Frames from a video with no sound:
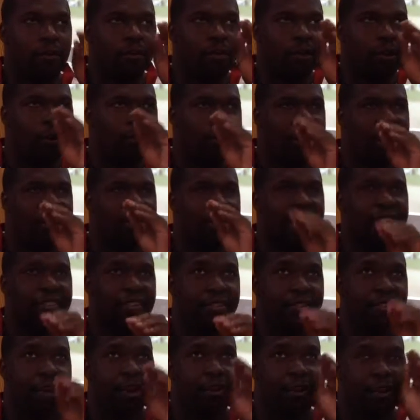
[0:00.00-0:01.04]
The OK
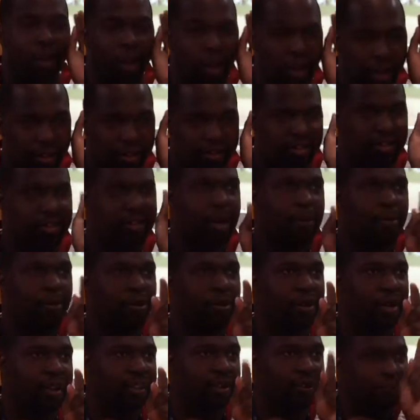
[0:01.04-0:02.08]
class start on uh,
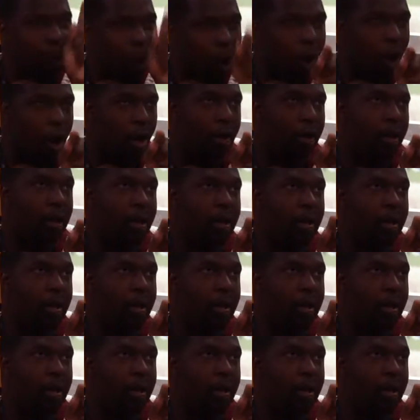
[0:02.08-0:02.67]
September in the fall.